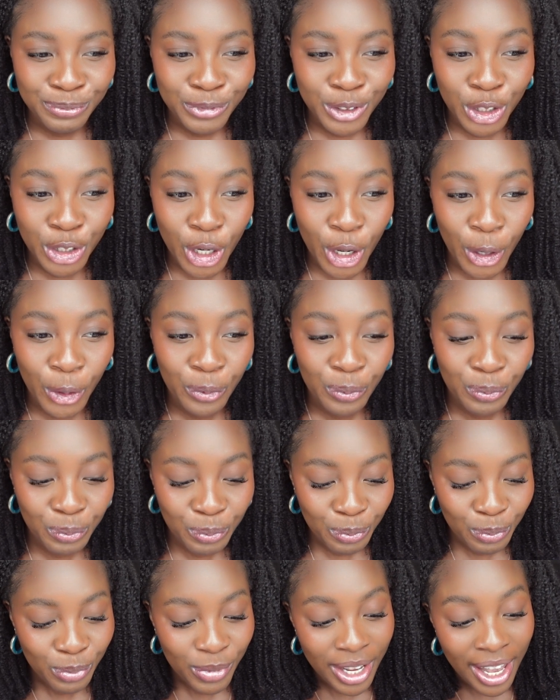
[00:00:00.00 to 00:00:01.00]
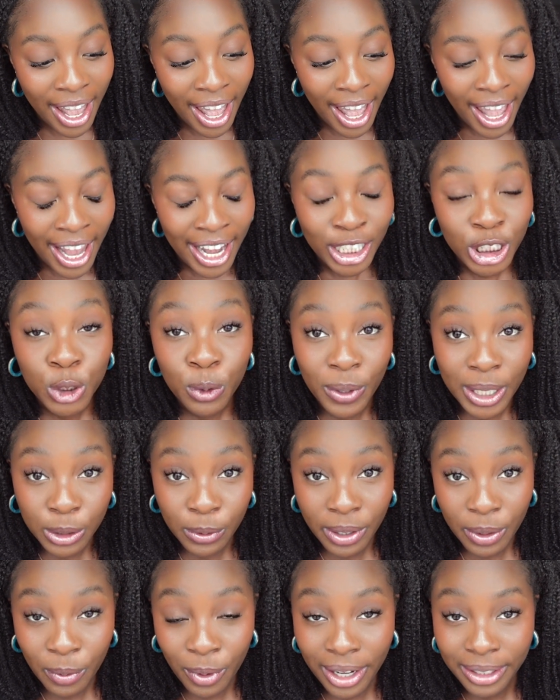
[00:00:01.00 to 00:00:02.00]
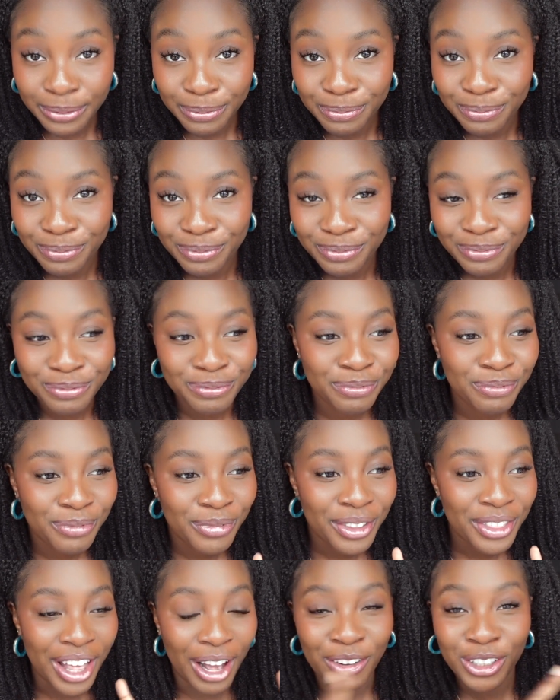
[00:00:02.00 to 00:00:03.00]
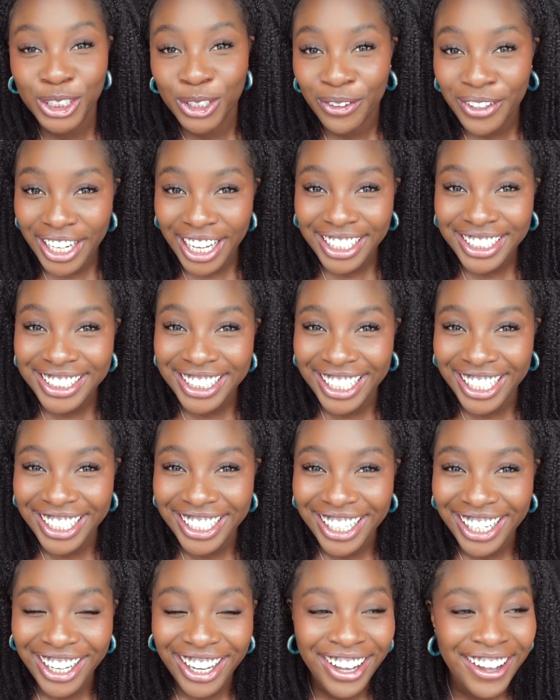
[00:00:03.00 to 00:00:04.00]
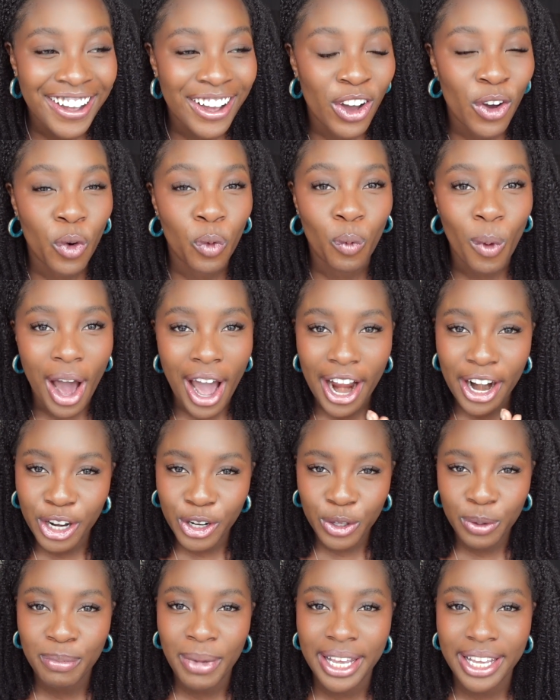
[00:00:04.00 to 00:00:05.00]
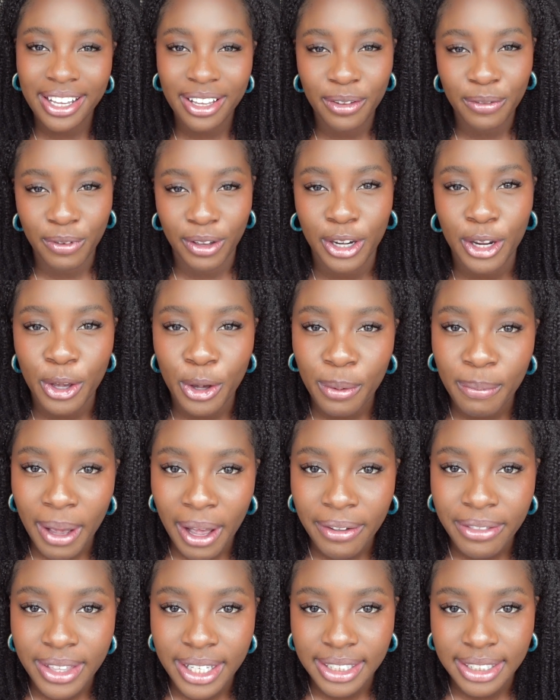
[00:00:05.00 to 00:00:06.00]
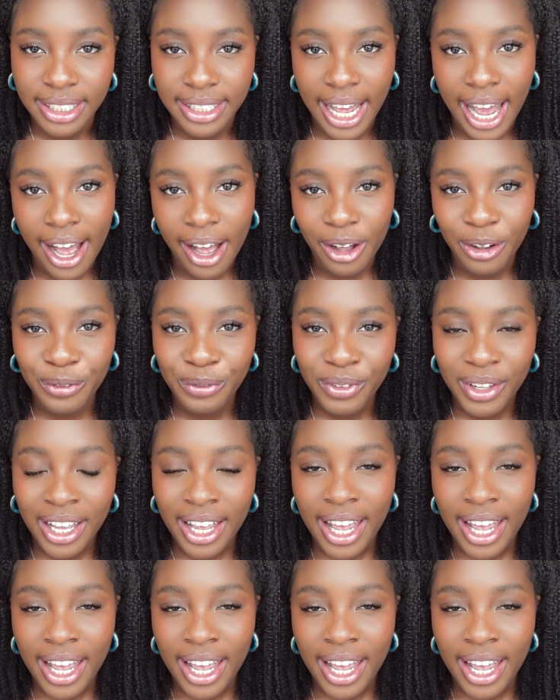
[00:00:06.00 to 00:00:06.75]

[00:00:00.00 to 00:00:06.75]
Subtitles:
2021, that was 2018. Why are you making a video about this now?